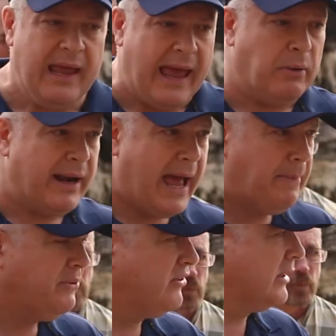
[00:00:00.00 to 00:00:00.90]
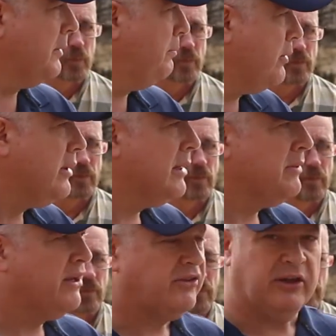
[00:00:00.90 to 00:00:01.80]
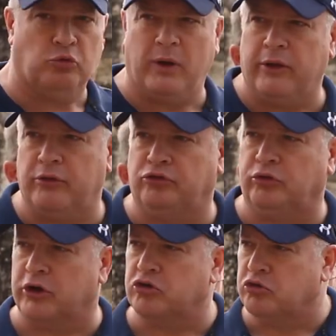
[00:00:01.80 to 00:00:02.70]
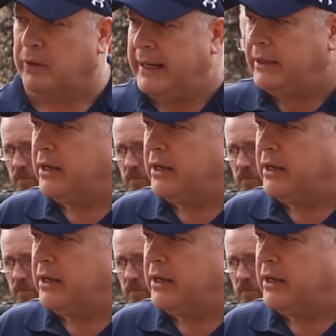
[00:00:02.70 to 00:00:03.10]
And what happens at Capernaum is one of those sort of great